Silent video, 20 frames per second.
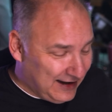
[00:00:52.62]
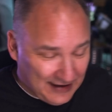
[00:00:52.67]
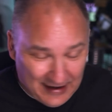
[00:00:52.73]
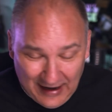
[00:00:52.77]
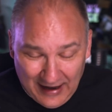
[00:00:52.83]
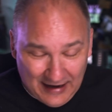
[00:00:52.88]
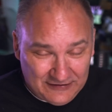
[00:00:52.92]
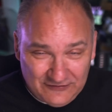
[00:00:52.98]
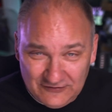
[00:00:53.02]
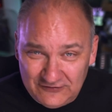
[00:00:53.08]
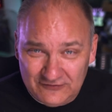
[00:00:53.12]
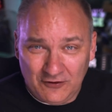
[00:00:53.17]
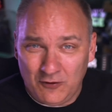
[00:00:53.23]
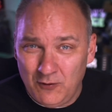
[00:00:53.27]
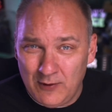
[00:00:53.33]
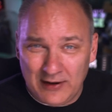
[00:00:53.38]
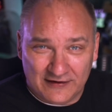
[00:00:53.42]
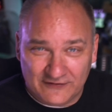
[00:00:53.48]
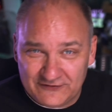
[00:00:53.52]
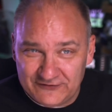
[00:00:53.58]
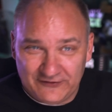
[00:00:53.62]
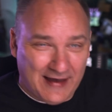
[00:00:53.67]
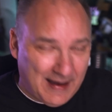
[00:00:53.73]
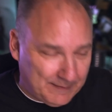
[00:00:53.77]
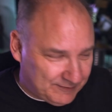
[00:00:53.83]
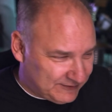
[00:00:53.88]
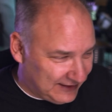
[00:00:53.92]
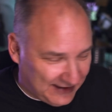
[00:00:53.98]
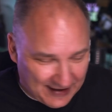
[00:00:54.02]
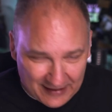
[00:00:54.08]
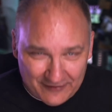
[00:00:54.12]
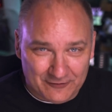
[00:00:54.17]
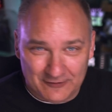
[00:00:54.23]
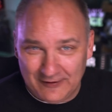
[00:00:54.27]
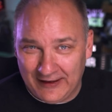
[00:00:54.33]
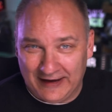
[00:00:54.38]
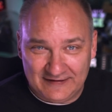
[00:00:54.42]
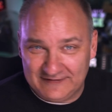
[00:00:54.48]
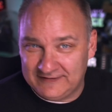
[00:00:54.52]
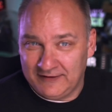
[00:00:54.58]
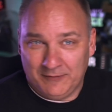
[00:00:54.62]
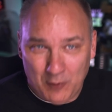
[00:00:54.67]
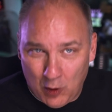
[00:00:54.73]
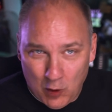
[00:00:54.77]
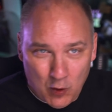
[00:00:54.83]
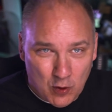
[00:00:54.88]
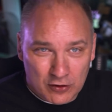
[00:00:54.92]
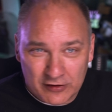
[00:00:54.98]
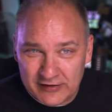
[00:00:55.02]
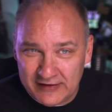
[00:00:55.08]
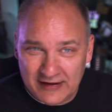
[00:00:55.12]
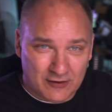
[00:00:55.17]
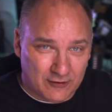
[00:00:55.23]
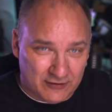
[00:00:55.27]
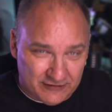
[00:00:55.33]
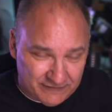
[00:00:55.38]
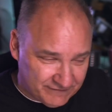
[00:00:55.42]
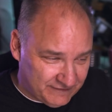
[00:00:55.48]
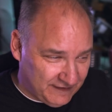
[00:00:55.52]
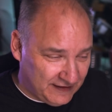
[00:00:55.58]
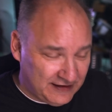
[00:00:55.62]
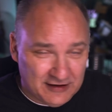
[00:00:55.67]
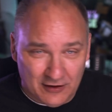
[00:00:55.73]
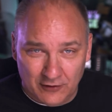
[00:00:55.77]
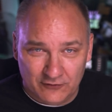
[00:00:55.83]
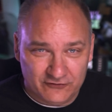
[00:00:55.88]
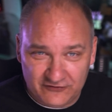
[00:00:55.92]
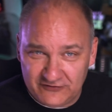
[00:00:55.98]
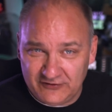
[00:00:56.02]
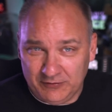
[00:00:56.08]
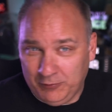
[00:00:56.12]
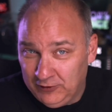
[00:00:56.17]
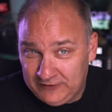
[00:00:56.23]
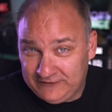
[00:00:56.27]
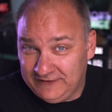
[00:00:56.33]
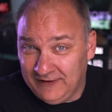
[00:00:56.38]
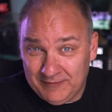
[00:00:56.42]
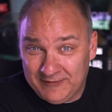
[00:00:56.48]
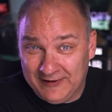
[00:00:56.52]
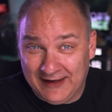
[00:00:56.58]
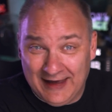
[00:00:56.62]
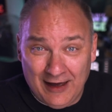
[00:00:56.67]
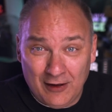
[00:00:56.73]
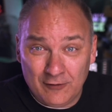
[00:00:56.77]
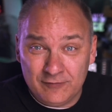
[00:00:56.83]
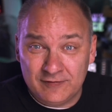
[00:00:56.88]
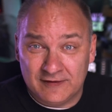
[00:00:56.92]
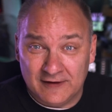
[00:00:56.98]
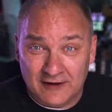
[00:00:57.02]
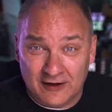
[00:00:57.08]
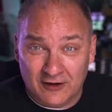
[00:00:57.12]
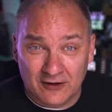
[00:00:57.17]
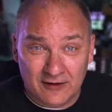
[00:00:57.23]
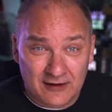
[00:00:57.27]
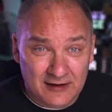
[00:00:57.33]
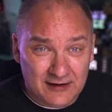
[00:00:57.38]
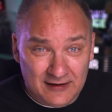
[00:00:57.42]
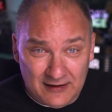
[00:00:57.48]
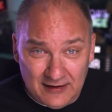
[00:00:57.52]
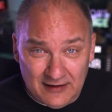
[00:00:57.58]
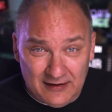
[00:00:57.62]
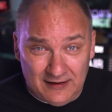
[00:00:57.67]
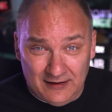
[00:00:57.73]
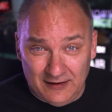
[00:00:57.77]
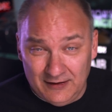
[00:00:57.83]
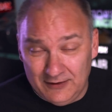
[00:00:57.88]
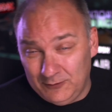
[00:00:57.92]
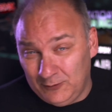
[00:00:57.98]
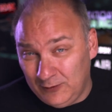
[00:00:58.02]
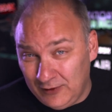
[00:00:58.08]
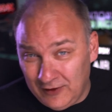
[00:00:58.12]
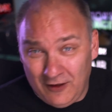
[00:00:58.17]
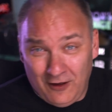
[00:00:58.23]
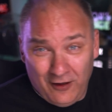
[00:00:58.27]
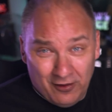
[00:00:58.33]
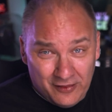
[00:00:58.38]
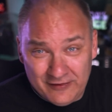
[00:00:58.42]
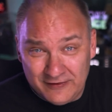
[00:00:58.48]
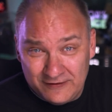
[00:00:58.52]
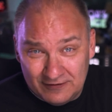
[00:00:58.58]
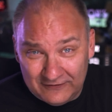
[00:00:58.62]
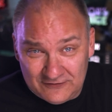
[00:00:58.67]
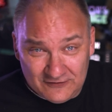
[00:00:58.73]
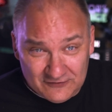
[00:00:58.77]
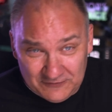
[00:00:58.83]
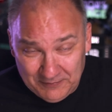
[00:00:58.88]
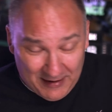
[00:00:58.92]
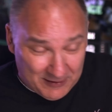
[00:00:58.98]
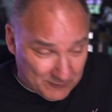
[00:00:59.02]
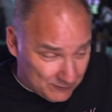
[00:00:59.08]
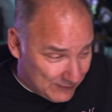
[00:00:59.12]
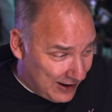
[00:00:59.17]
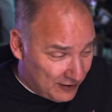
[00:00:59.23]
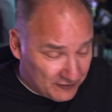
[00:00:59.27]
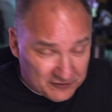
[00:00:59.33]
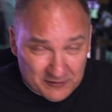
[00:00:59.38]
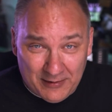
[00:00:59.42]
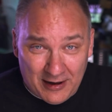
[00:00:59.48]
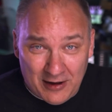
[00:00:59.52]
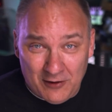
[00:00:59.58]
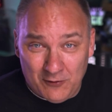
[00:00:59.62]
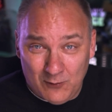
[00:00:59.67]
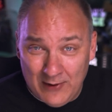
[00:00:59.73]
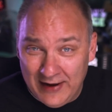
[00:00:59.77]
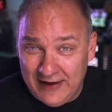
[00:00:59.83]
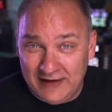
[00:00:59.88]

I just don't want to slap together like some ordinary video just to put something out there. Well, all of this is my roundabout way